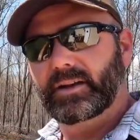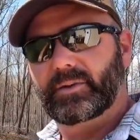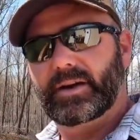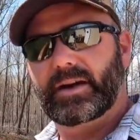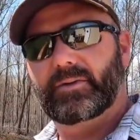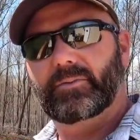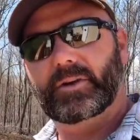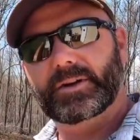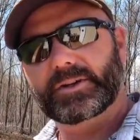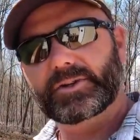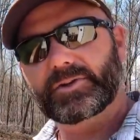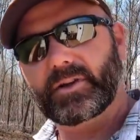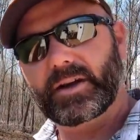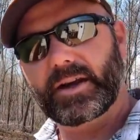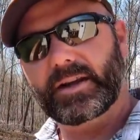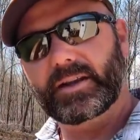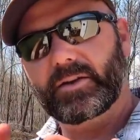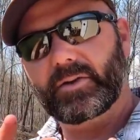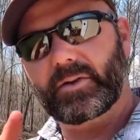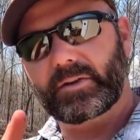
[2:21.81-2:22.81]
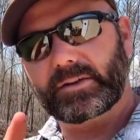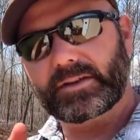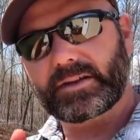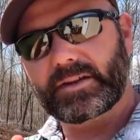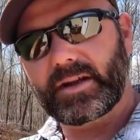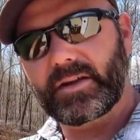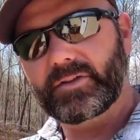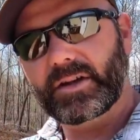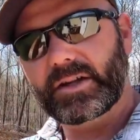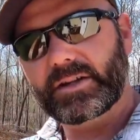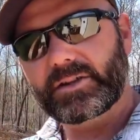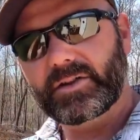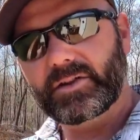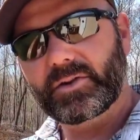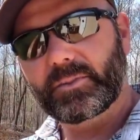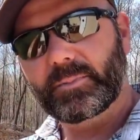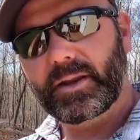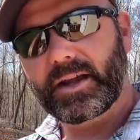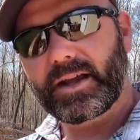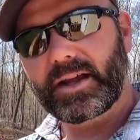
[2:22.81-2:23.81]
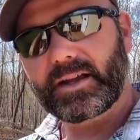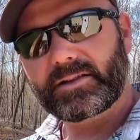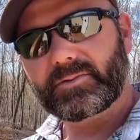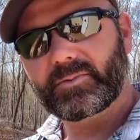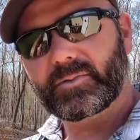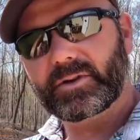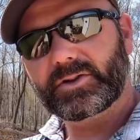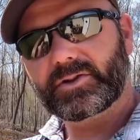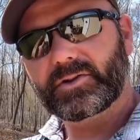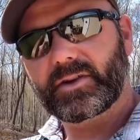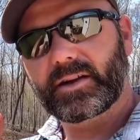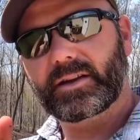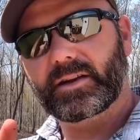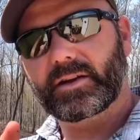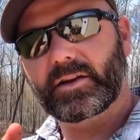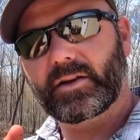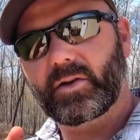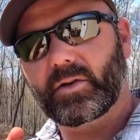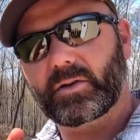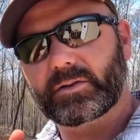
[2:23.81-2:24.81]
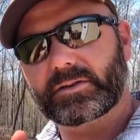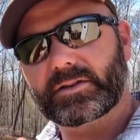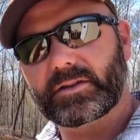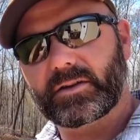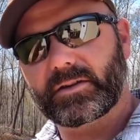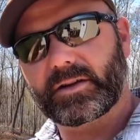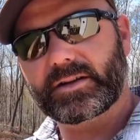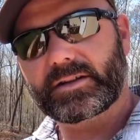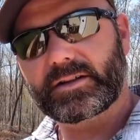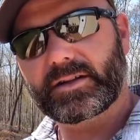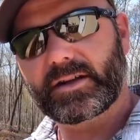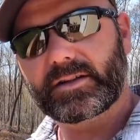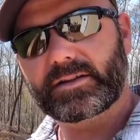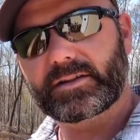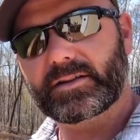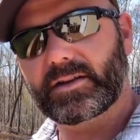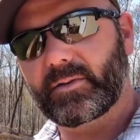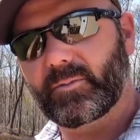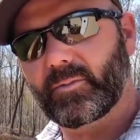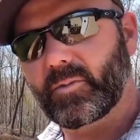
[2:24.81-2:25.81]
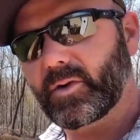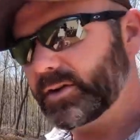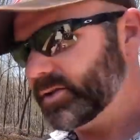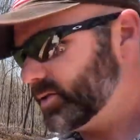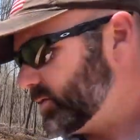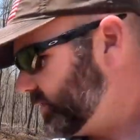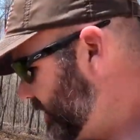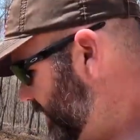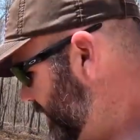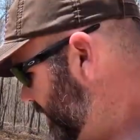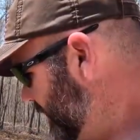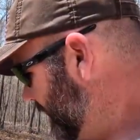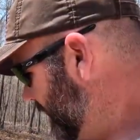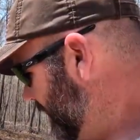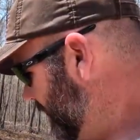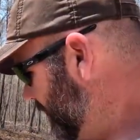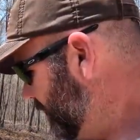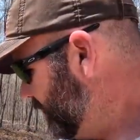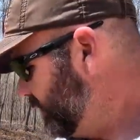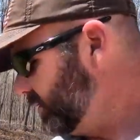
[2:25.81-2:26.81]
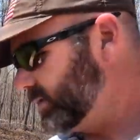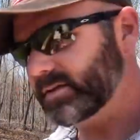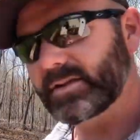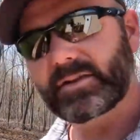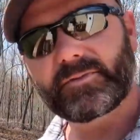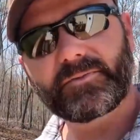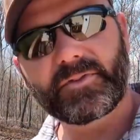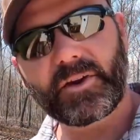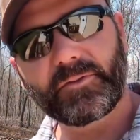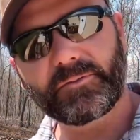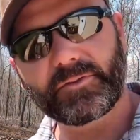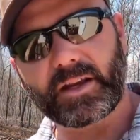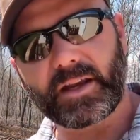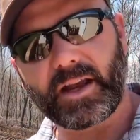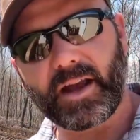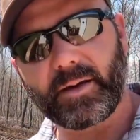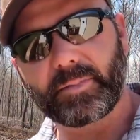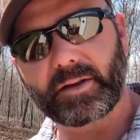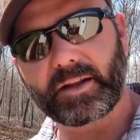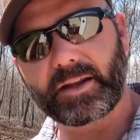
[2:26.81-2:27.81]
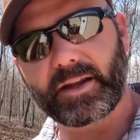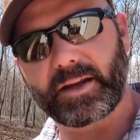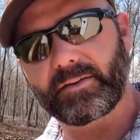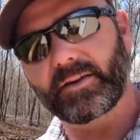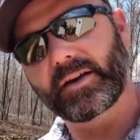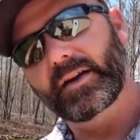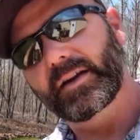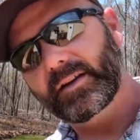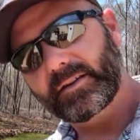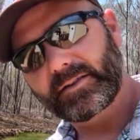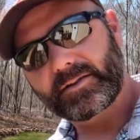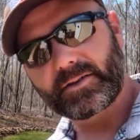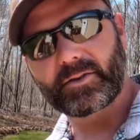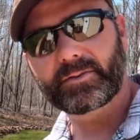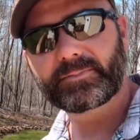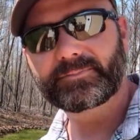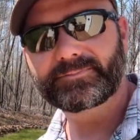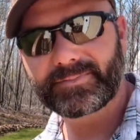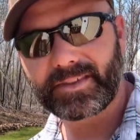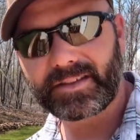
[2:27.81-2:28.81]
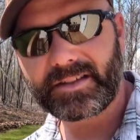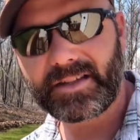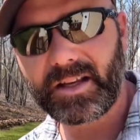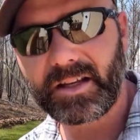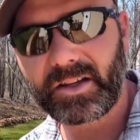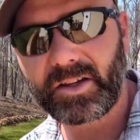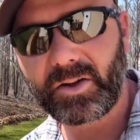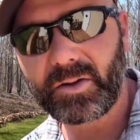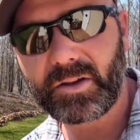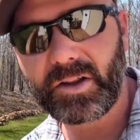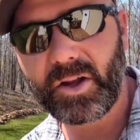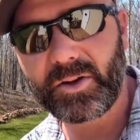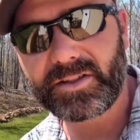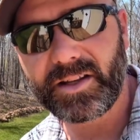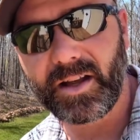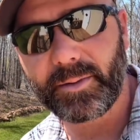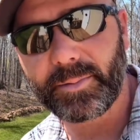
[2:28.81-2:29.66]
We have one tray that holds 72 plants, one tray that holds 36, and one tray that holds 50, I believe. So let's get a little close